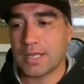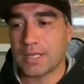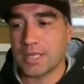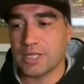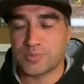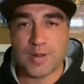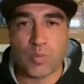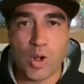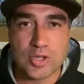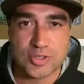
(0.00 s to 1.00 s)
it's been a
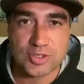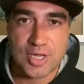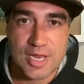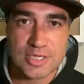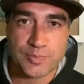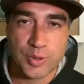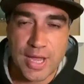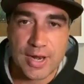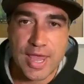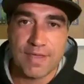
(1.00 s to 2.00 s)
while since I last put
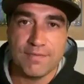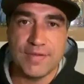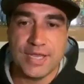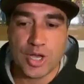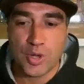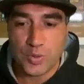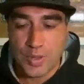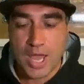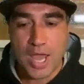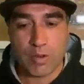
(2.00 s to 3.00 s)
out a
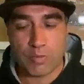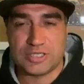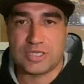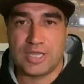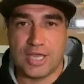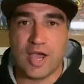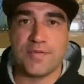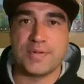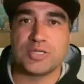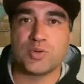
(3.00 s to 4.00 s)
video. Recently,
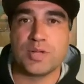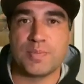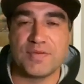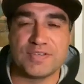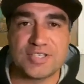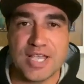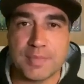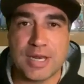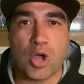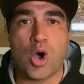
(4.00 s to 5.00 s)
I've been doing a bit of a
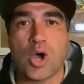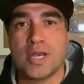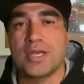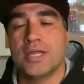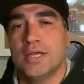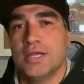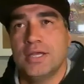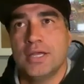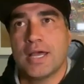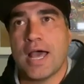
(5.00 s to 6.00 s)
segment on
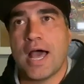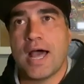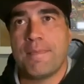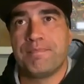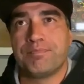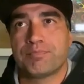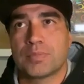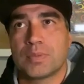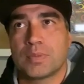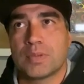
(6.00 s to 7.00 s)
um,
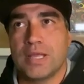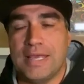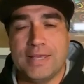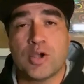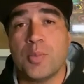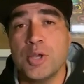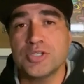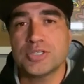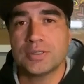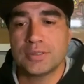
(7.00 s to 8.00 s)

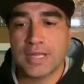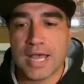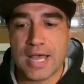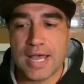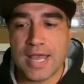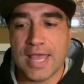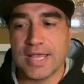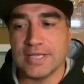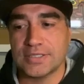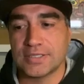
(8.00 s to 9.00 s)
e-commerce
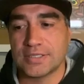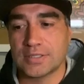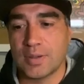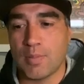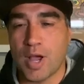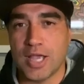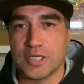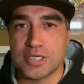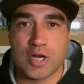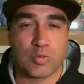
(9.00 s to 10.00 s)
as my
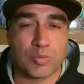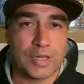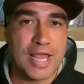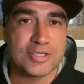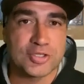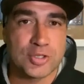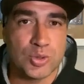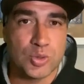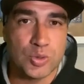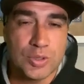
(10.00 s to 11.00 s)
channel relates
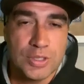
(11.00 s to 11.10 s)
to